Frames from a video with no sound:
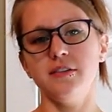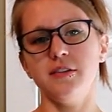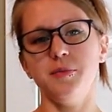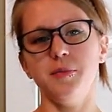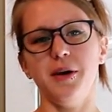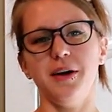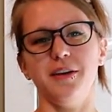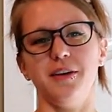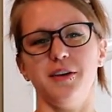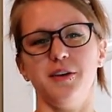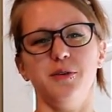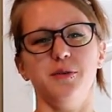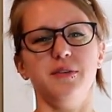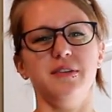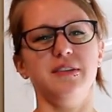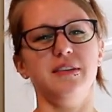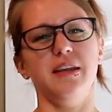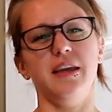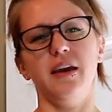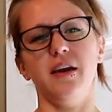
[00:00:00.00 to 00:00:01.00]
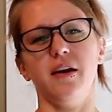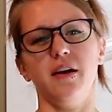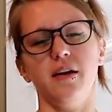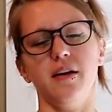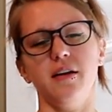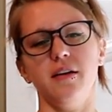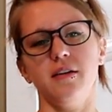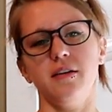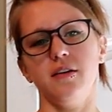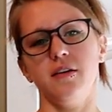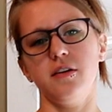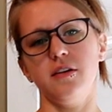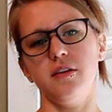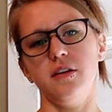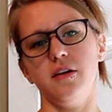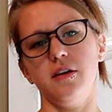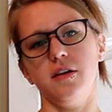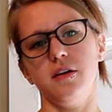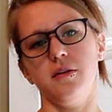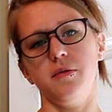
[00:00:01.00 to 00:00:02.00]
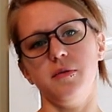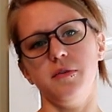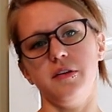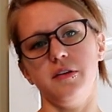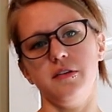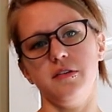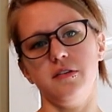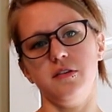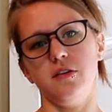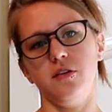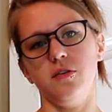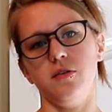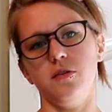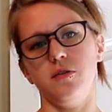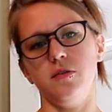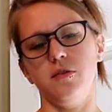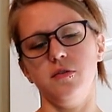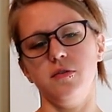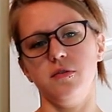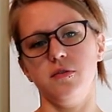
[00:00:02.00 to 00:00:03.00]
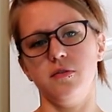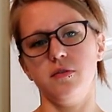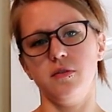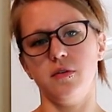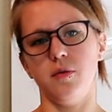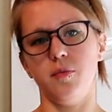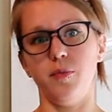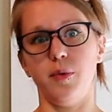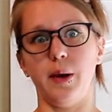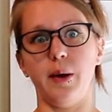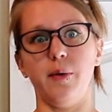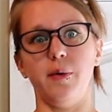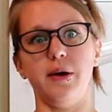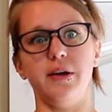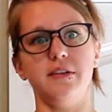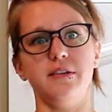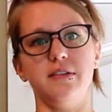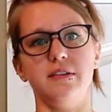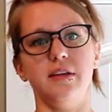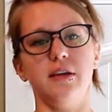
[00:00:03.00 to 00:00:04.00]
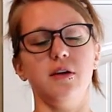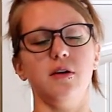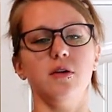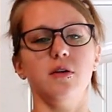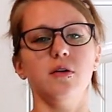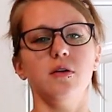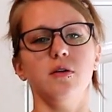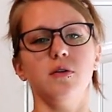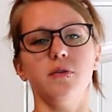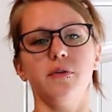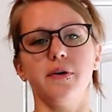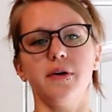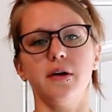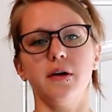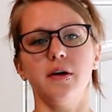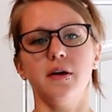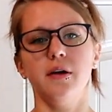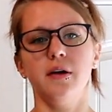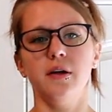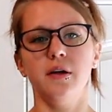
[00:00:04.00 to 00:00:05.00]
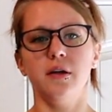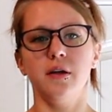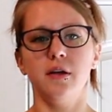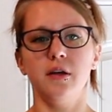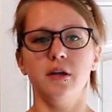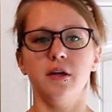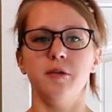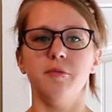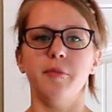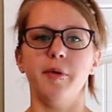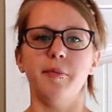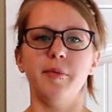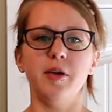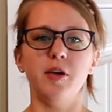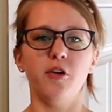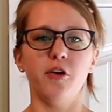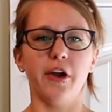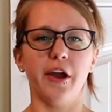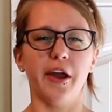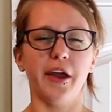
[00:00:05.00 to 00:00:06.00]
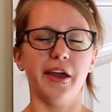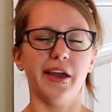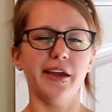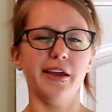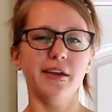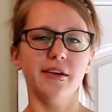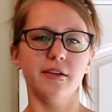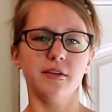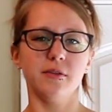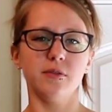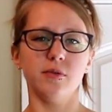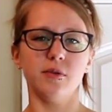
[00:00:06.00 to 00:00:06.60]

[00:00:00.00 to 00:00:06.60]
some kind of cute sneaker. Could look good with this too. A bright white sneaker or maybe gray